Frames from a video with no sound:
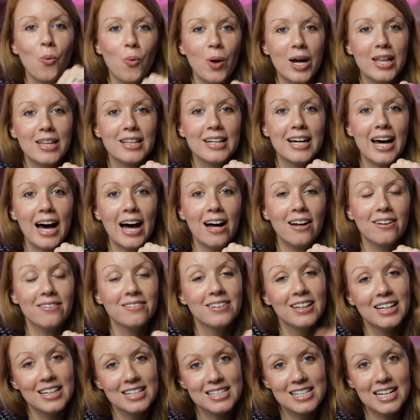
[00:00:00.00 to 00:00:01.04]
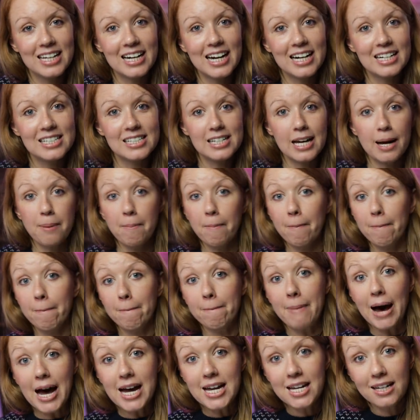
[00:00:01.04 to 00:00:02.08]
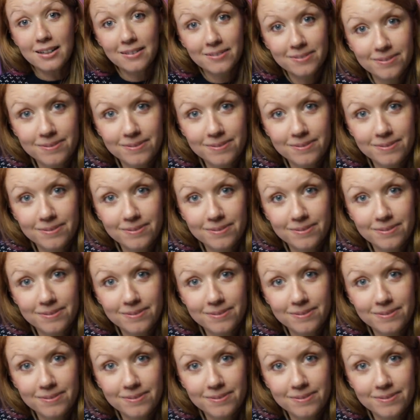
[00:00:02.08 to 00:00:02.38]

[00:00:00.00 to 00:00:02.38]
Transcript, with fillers: with Gal. See you next time. Bye.